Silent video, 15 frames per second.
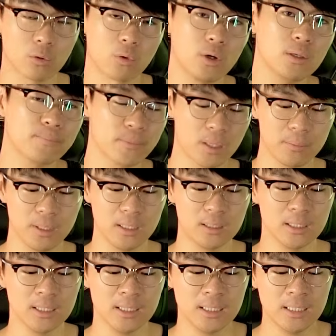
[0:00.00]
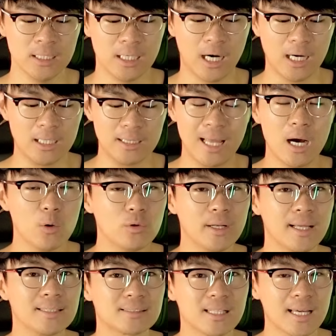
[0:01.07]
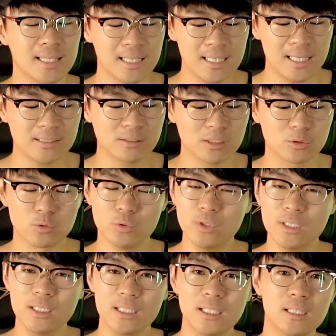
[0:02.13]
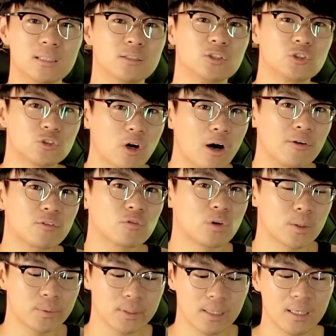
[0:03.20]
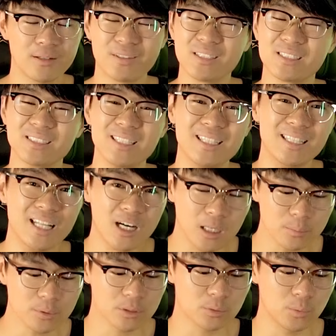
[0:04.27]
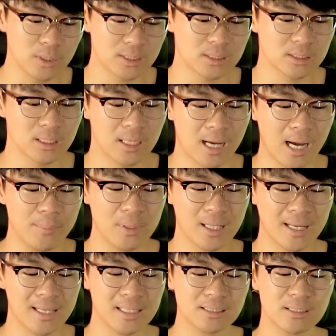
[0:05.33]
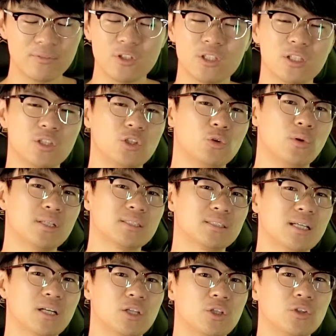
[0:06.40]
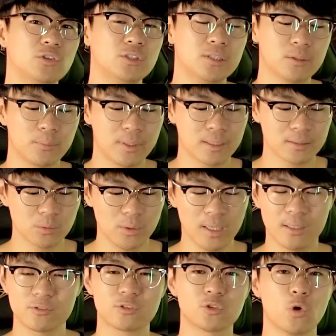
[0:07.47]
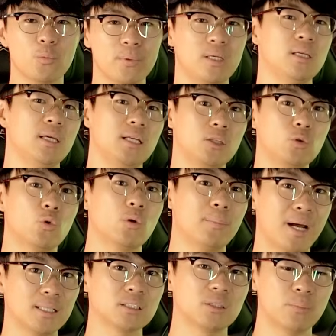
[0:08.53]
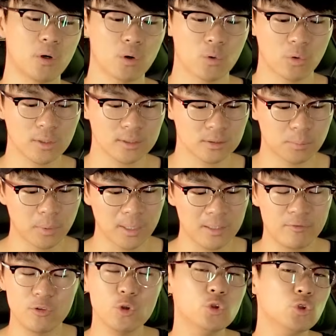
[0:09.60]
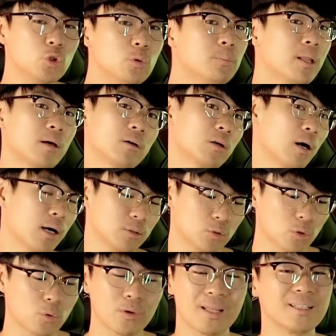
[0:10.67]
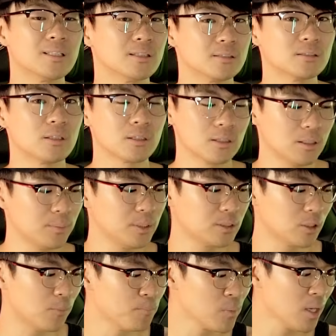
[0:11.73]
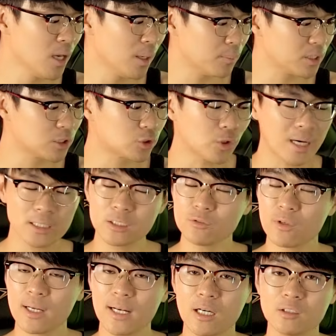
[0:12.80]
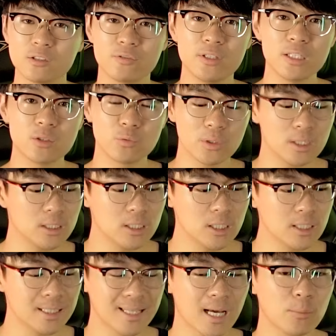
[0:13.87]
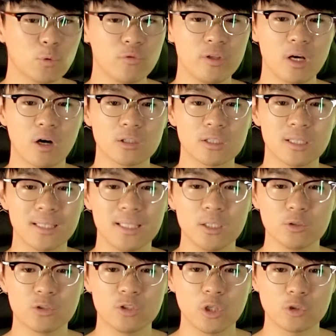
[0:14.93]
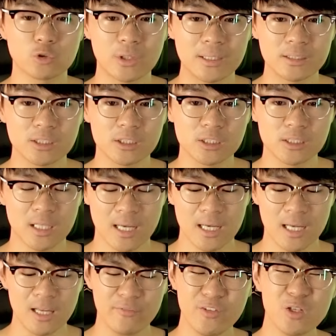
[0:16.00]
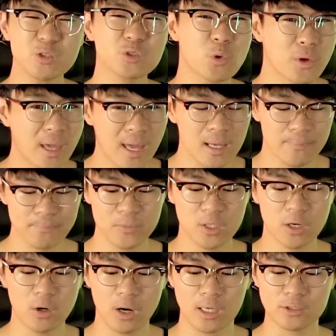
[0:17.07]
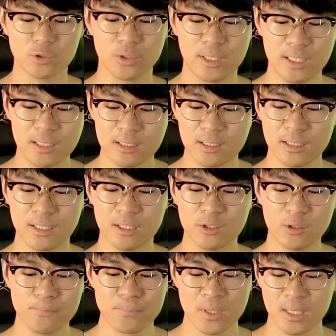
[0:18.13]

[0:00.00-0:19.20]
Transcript: court. I mean, nowadays, Nike gives us really soft rubber, they give us nubs, which, I mean, I guess if you're in the US, it's not a huge deal because we have so many indoor basketball courts, but if you do play on an outdoor court, that does suck, you know what I mean? So, but the traction right now is feeling really good. And now moving on to the heel to toe transition, it feels okay, you know? So here in the heel,